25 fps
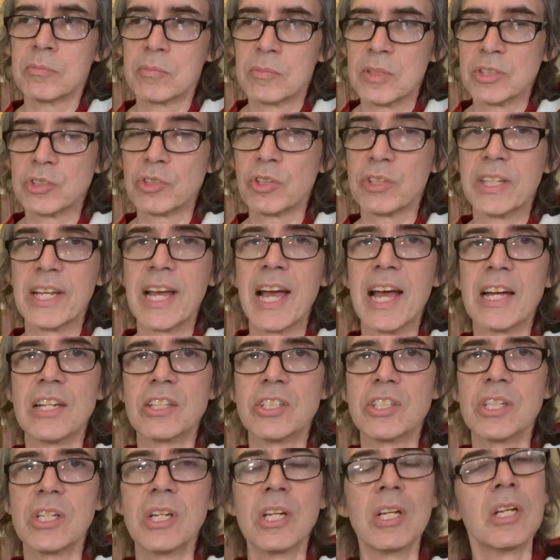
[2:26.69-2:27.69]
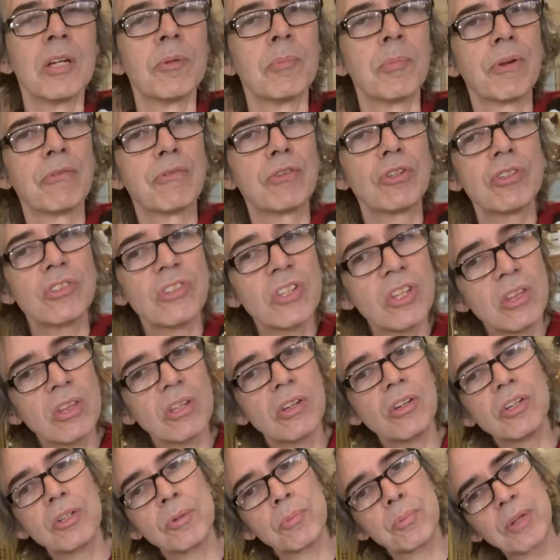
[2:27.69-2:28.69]
It's on the edge. But if you're sitting
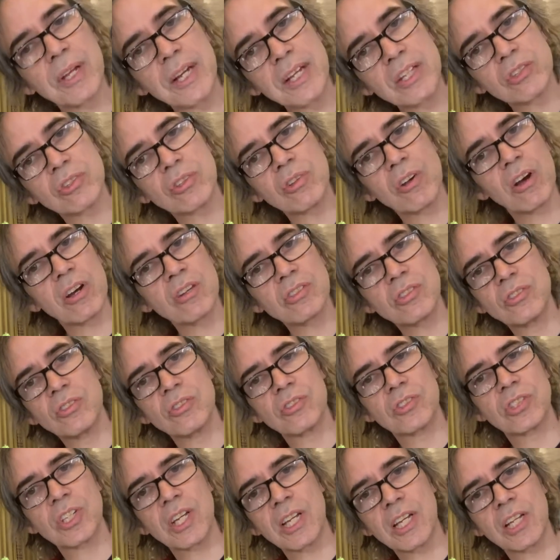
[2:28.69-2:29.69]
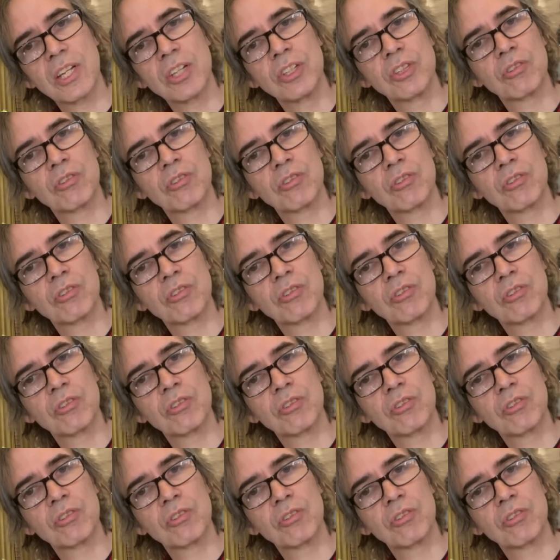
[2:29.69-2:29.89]
there and you're playing songs and you're singing,